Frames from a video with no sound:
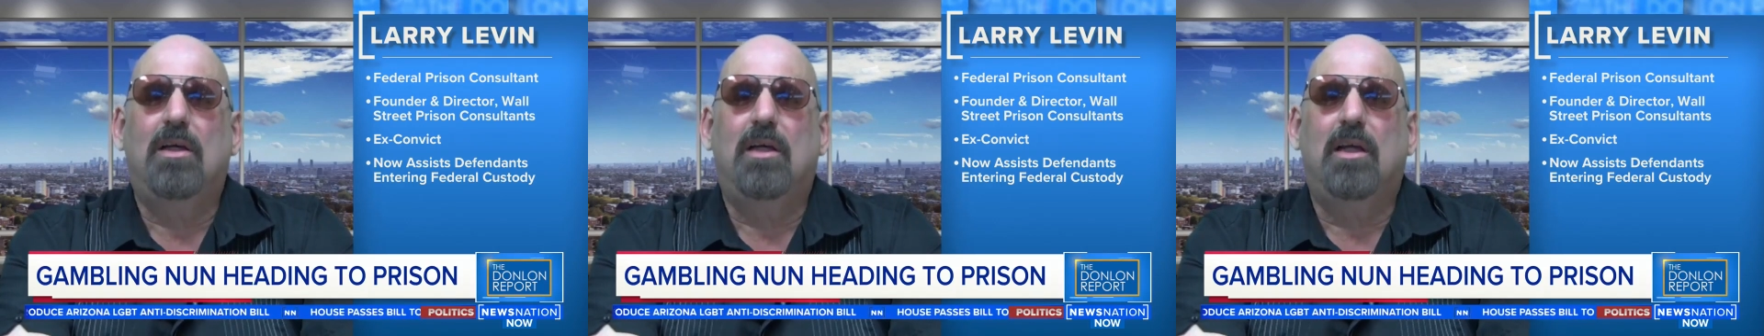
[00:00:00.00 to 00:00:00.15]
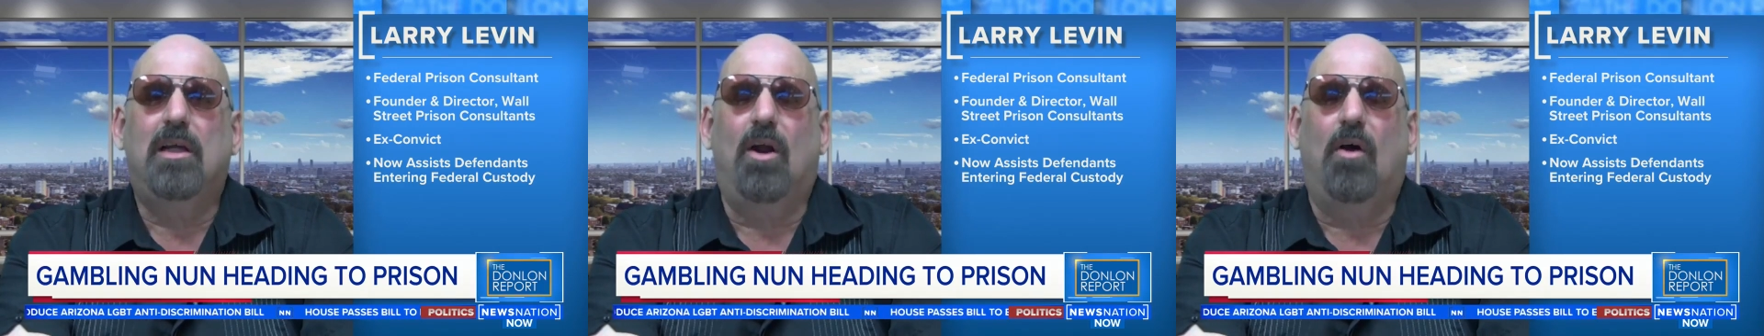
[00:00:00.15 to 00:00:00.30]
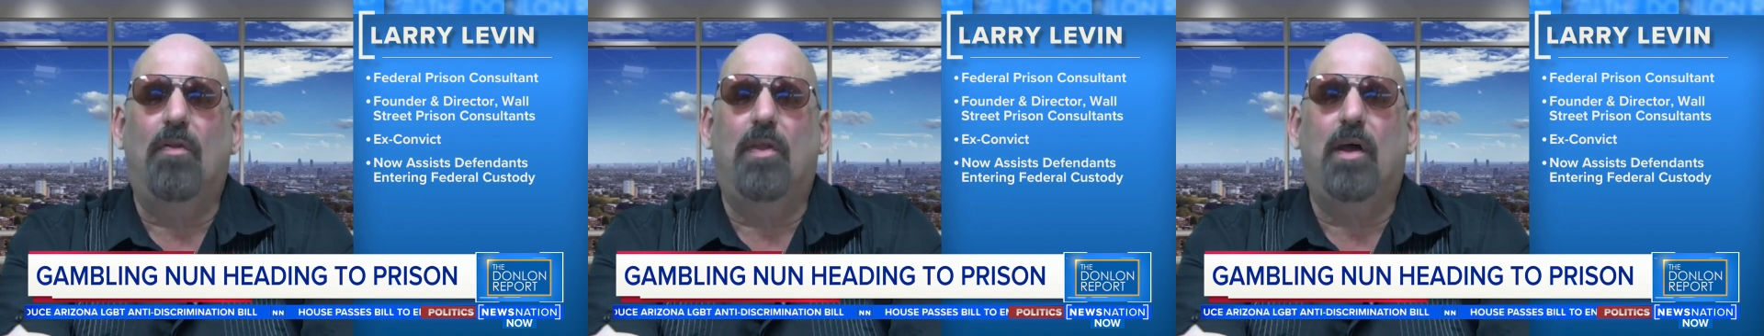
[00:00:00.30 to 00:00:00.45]

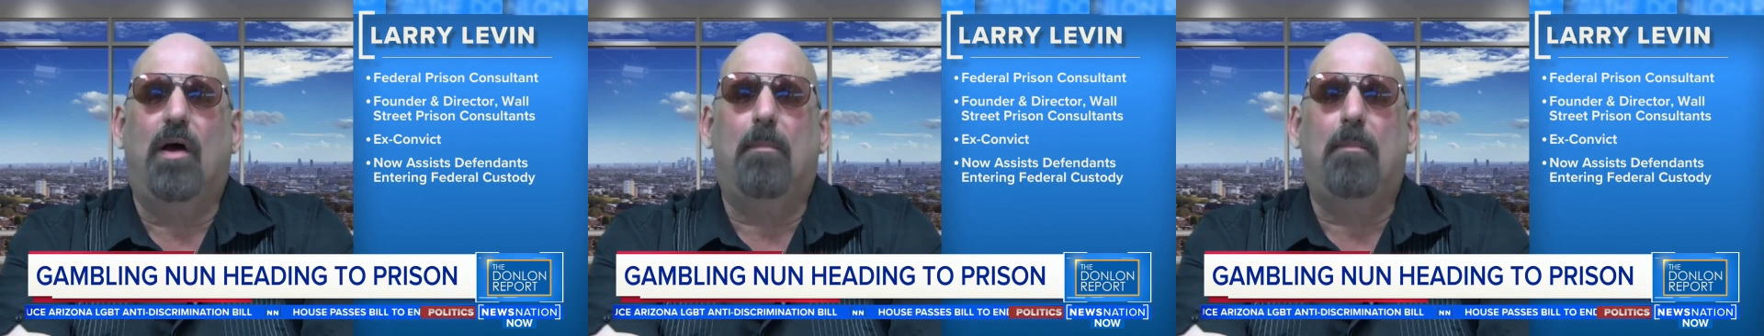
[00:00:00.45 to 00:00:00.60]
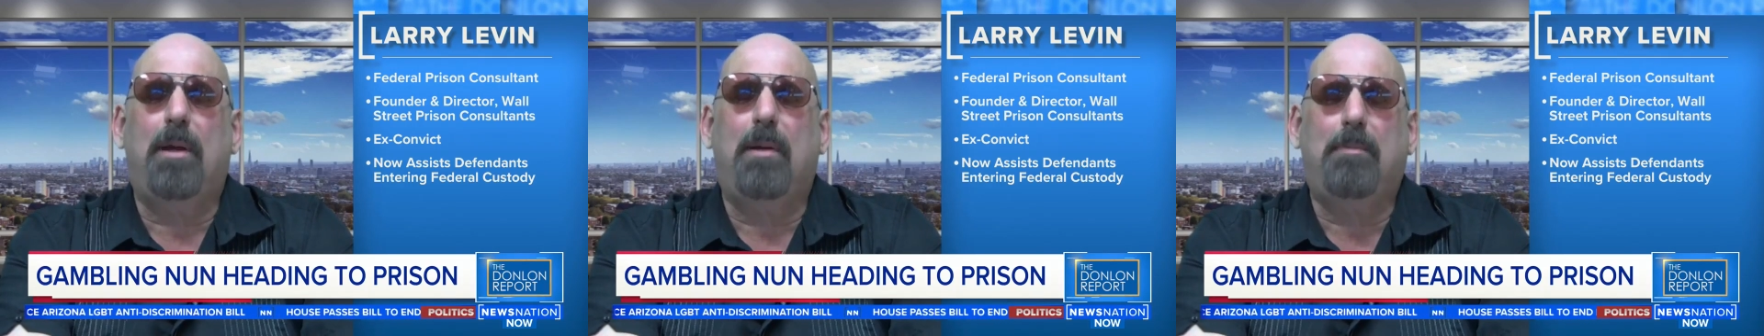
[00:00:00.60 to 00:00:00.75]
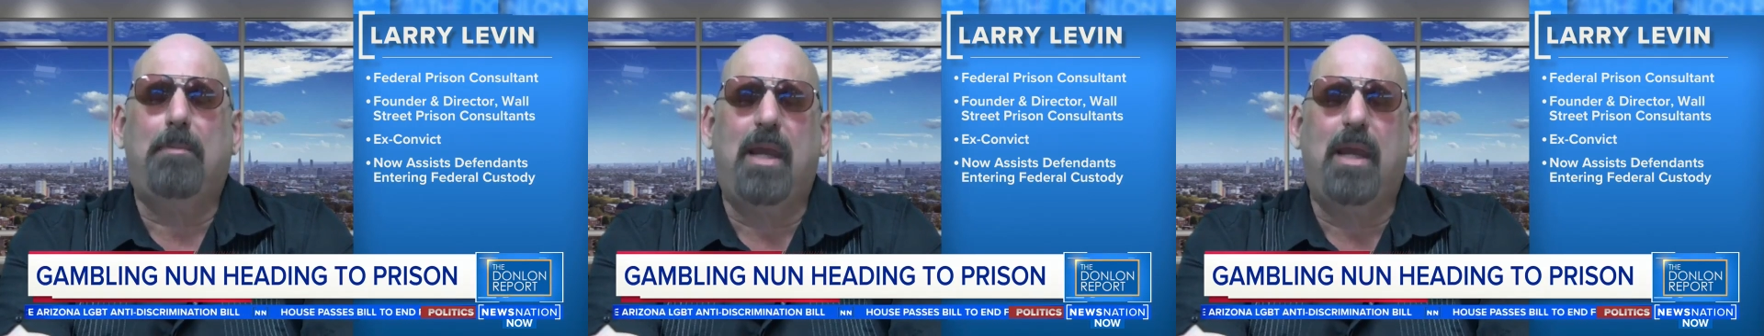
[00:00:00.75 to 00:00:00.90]
You know,
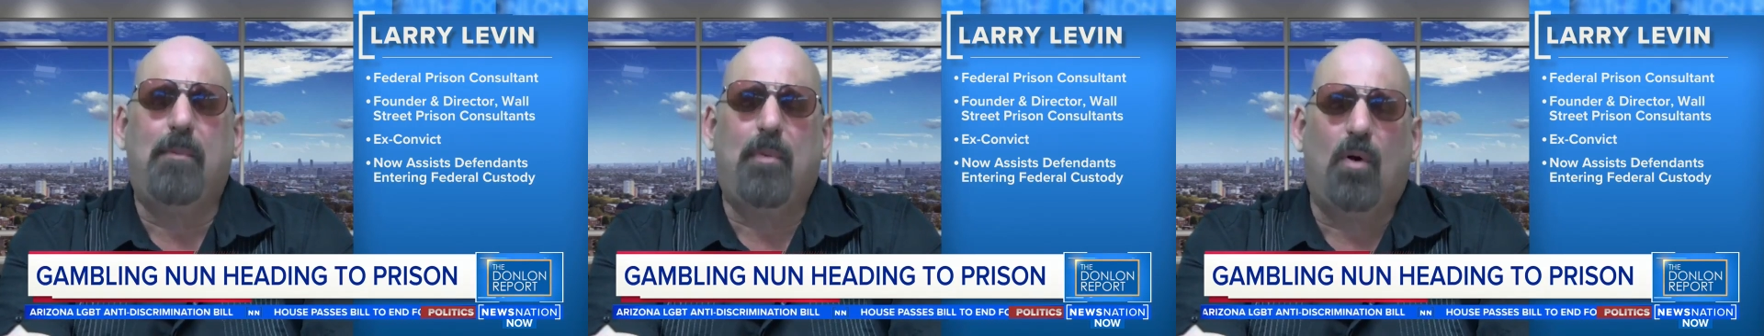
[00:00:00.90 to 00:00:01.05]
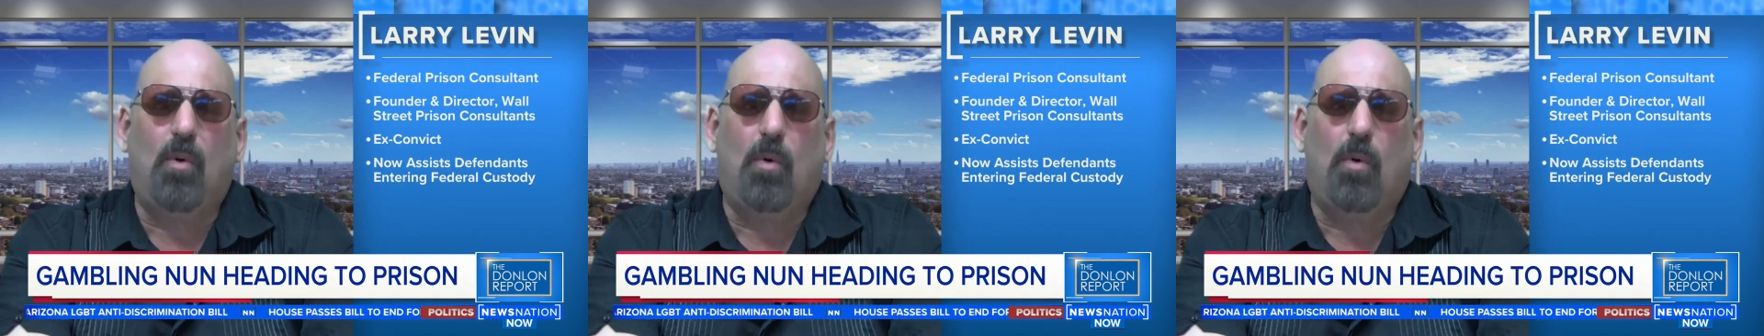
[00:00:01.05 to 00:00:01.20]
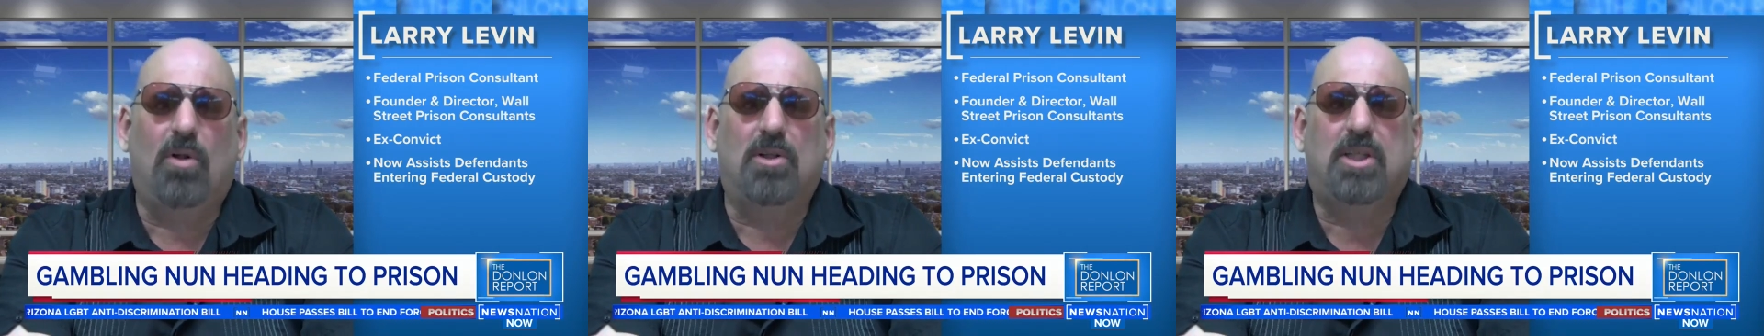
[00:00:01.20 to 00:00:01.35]

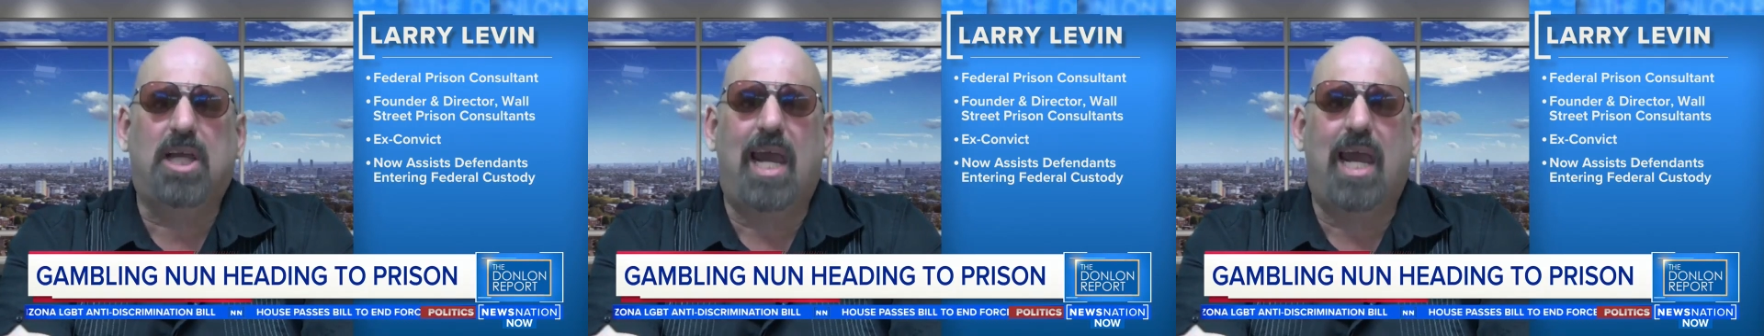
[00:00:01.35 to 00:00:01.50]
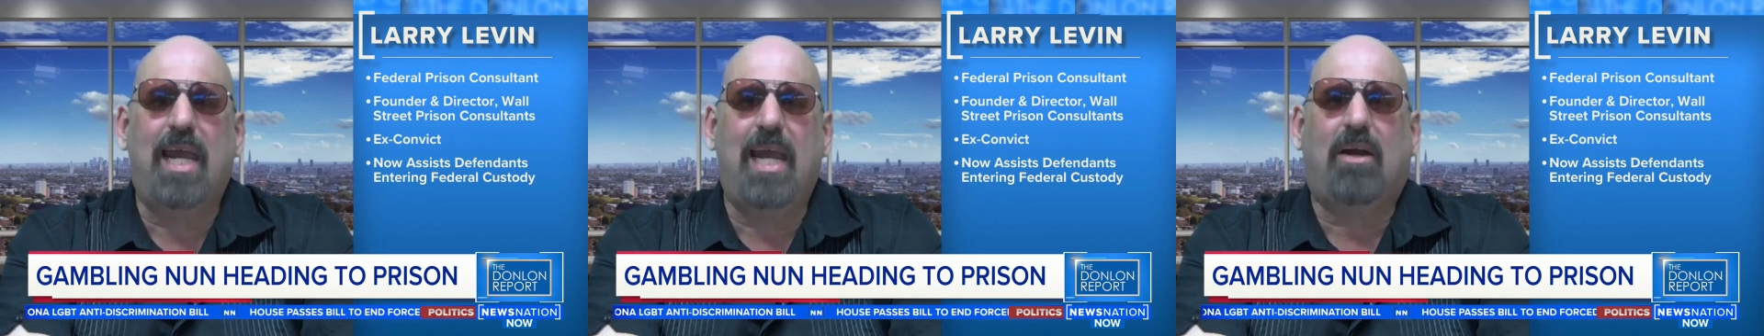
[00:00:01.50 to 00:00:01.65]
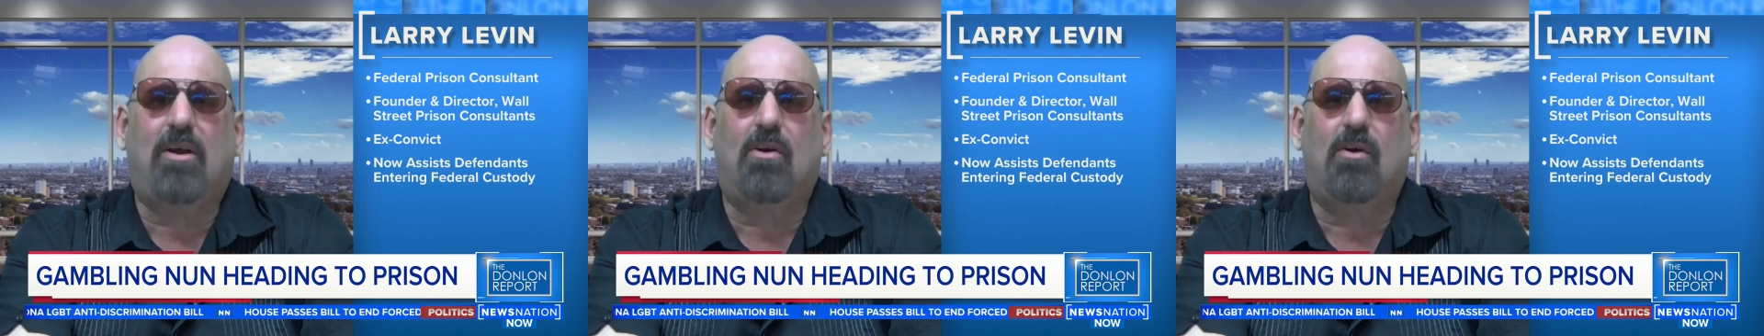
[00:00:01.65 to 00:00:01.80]
people will take